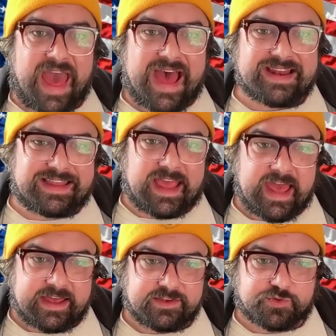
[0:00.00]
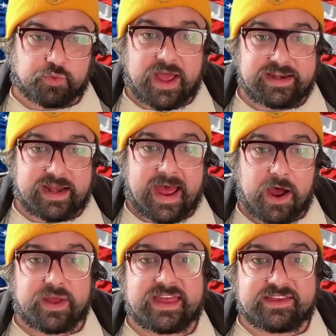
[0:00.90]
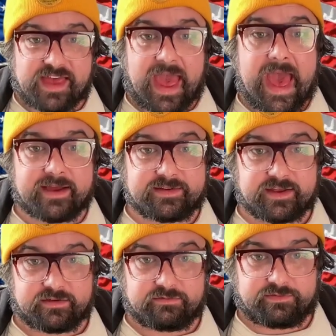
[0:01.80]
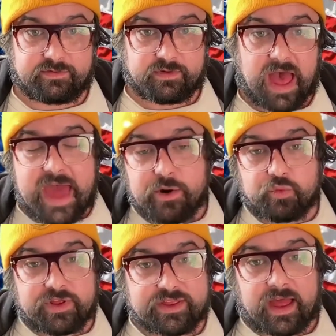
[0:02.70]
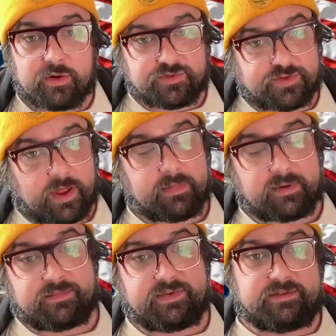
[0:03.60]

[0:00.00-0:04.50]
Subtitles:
That case right now is active. I'm not.